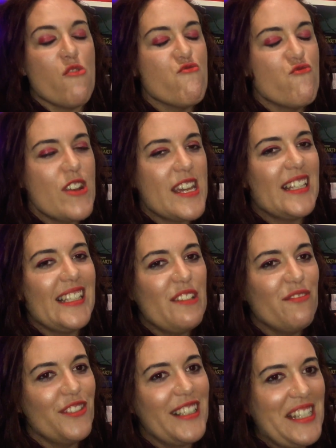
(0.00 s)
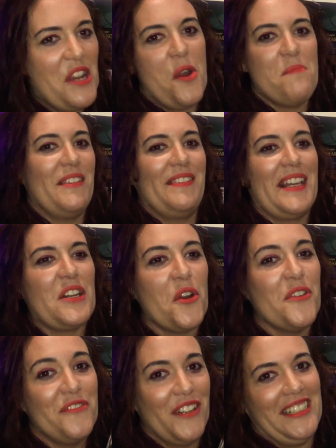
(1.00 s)
I really hope that they
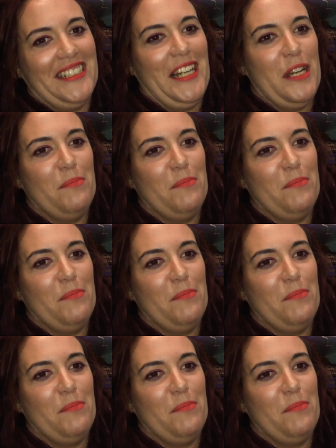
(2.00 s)
don't fuck it